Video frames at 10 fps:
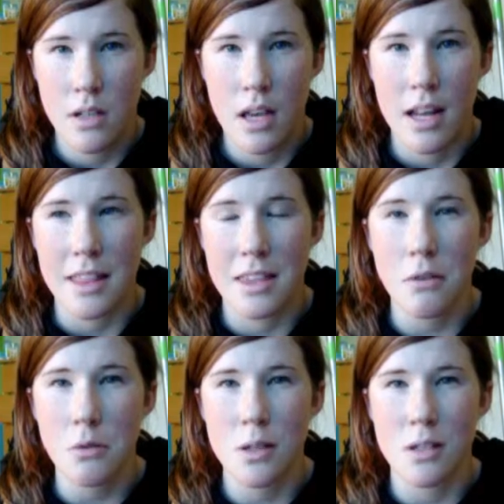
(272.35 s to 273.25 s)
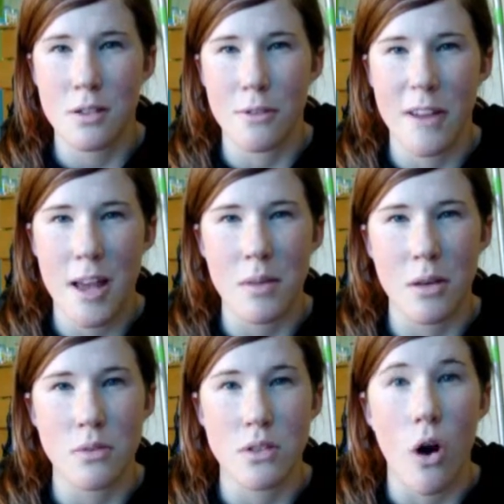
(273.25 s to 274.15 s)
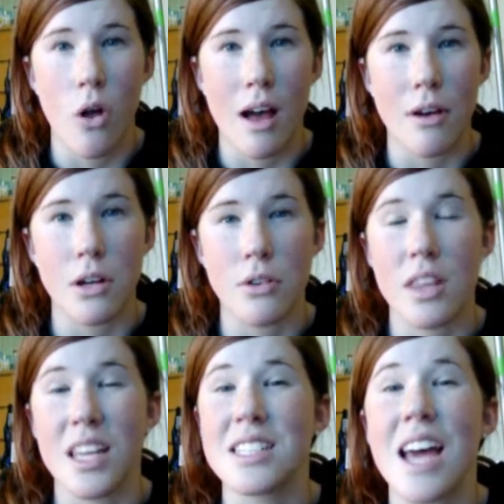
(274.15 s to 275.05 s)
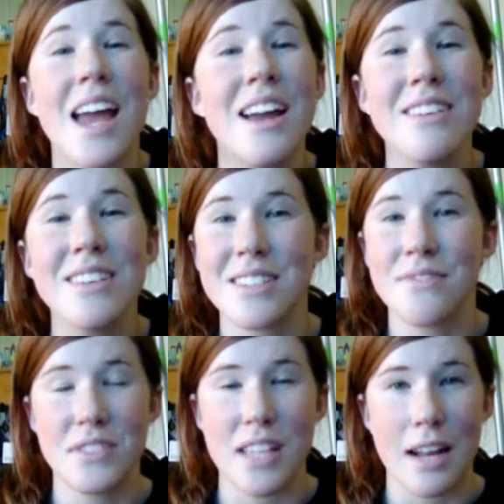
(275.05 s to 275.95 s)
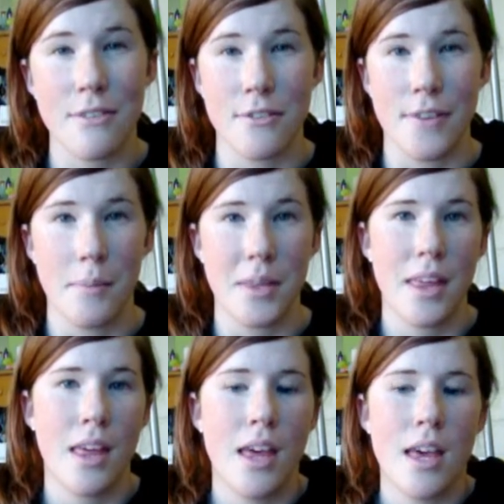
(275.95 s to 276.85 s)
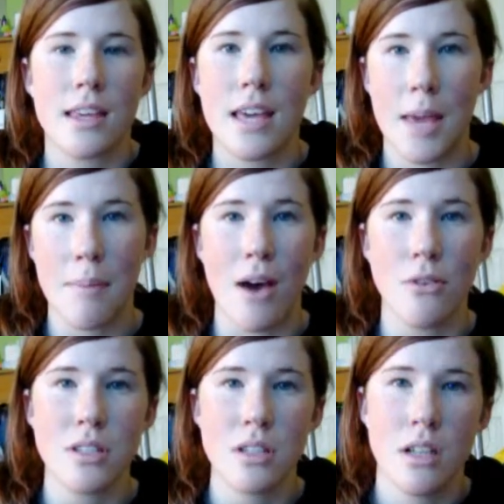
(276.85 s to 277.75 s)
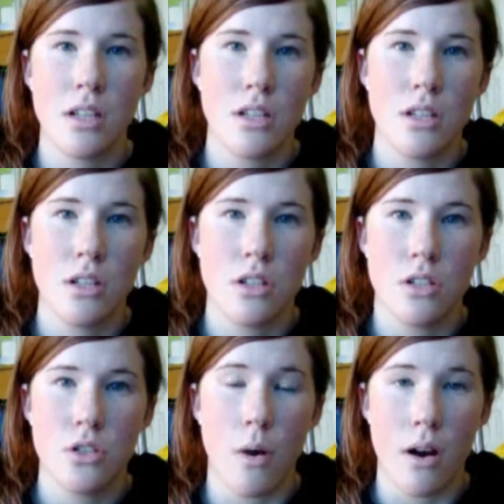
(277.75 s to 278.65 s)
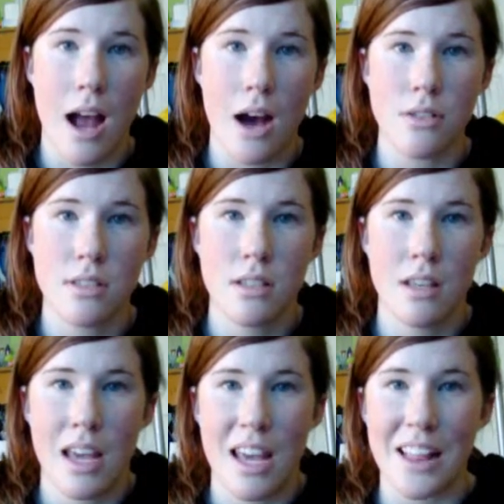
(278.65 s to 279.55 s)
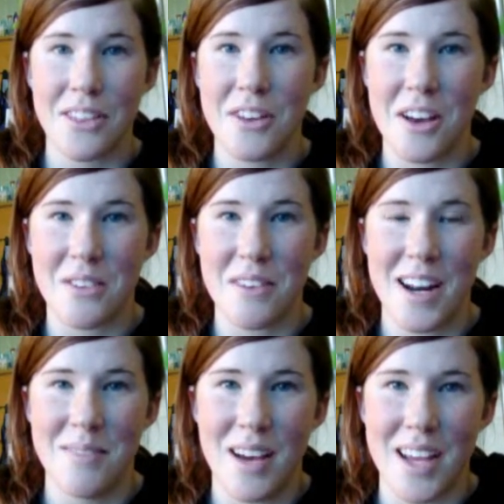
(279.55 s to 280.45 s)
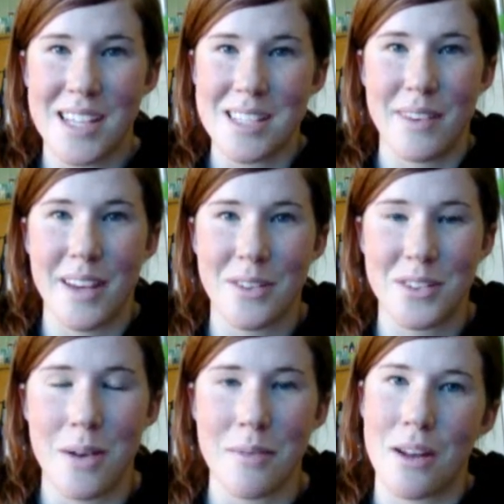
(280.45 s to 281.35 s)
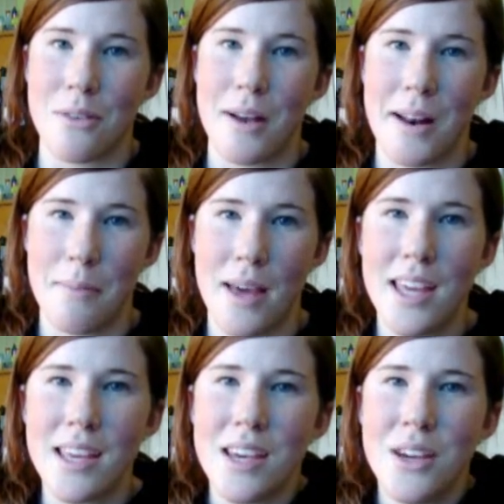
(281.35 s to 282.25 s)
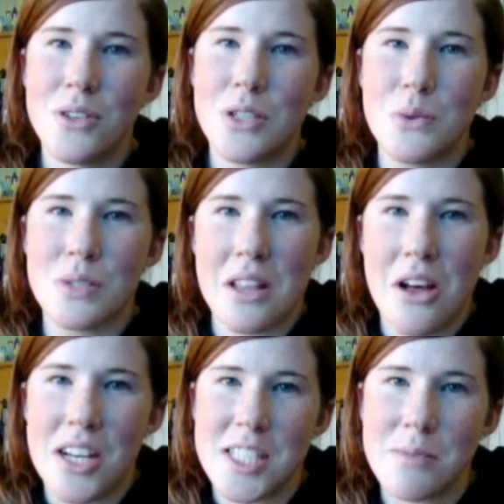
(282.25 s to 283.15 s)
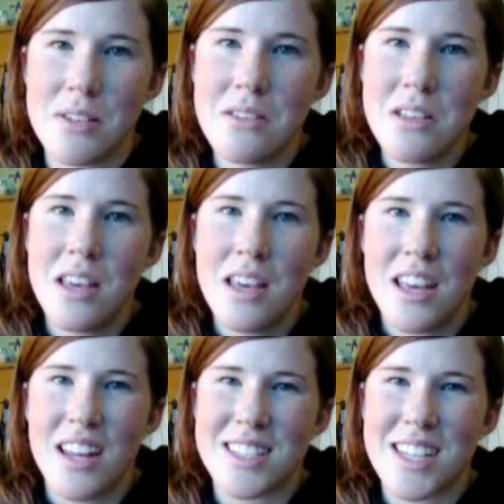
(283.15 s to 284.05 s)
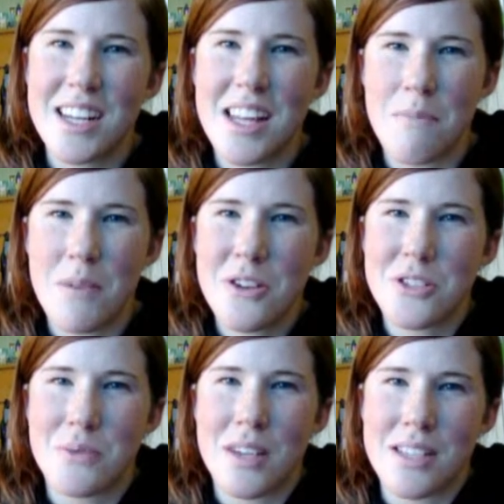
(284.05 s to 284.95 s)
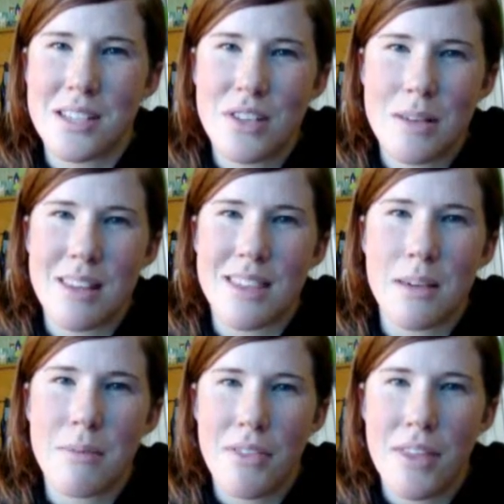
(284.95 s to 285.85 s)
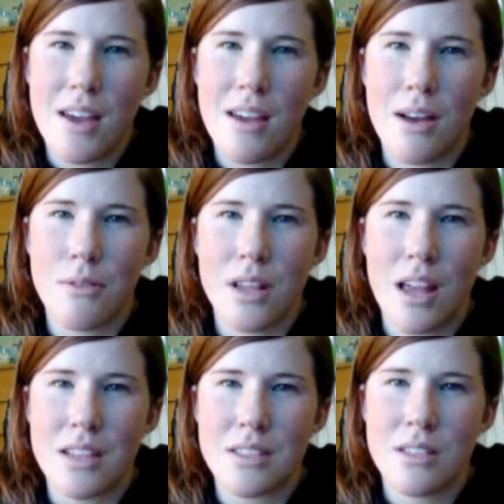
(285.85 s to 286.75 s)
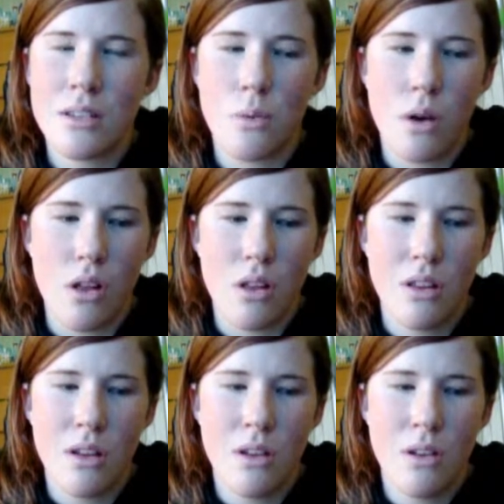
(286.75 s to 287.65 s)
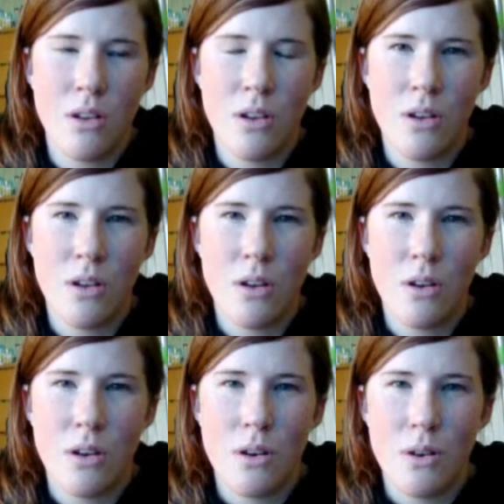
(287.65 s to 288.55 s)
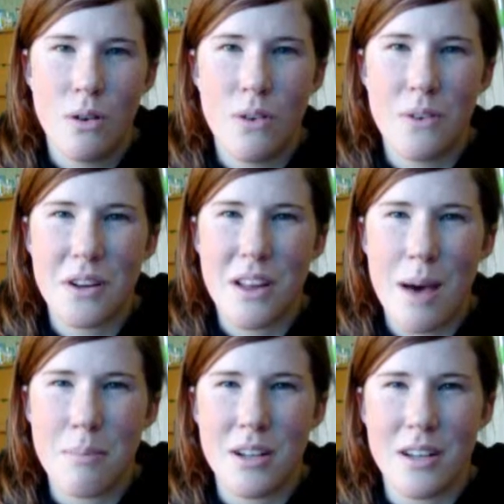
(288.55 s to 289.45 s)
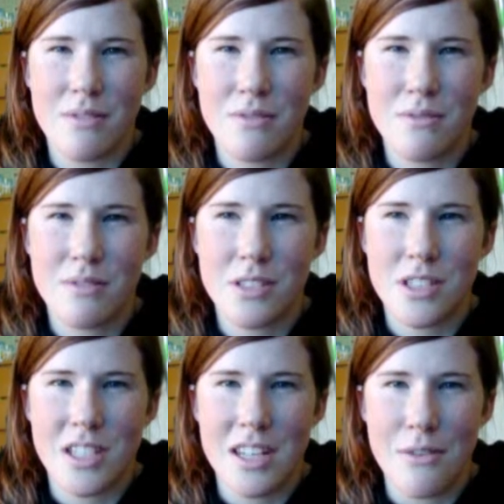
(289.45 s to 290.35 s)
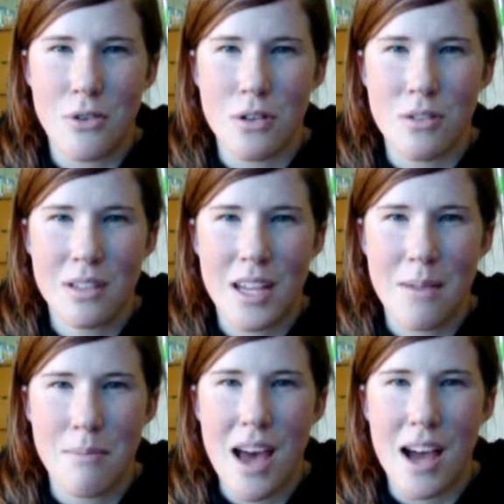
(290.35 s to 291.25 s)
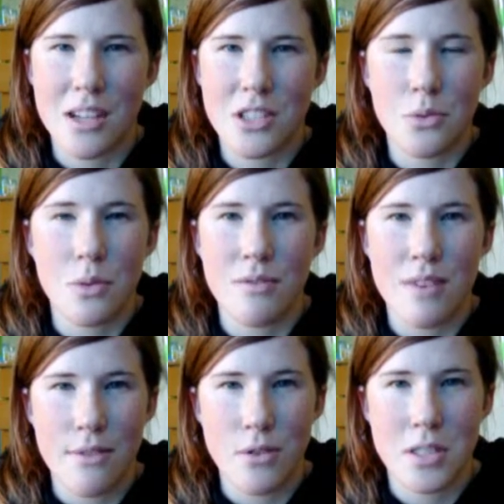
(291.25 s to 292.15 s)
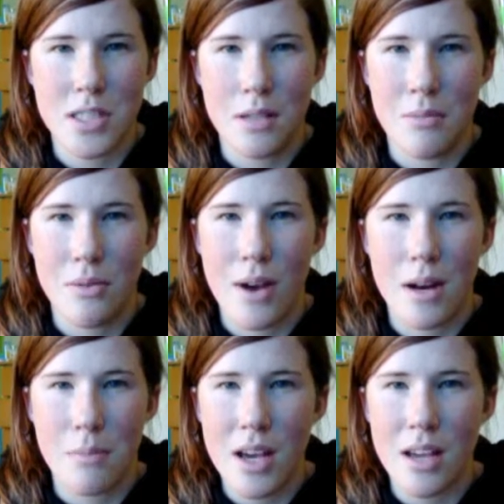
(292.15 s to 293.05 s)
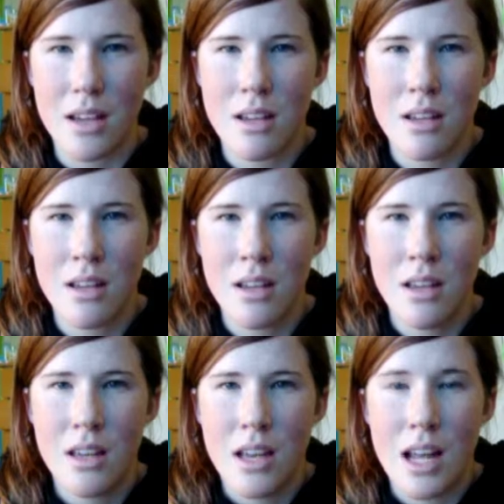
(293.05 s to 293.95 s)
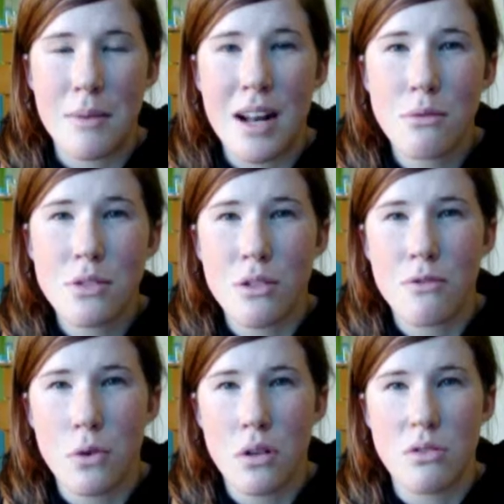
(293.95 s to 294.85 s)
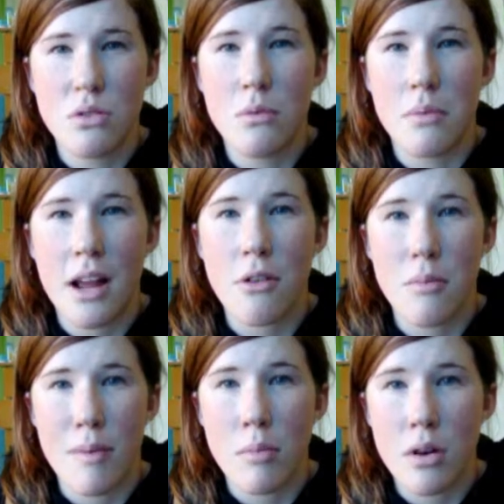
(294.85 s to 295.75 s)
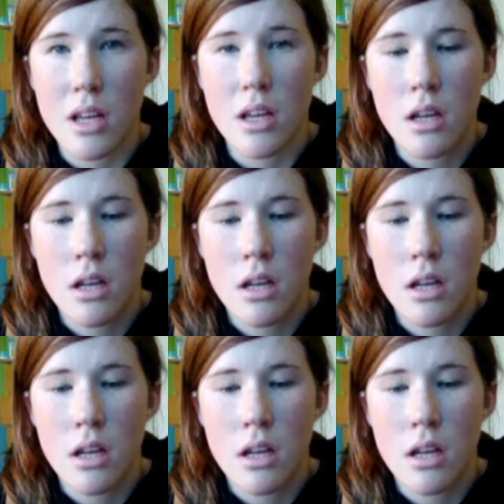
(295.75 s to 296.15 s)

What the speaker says: And I think it was because her family was all out here. The entire side of her family came out to our house. And I learned how to ride a bike, because my uncle taught me how to ride a bike. She was in the hospital. And it's kind of bittersweet, because every time I think about that, I realize, well, what would have happened if she never came back? She would have never seen me ride a bike. I was only 4 years old, but I remembered it.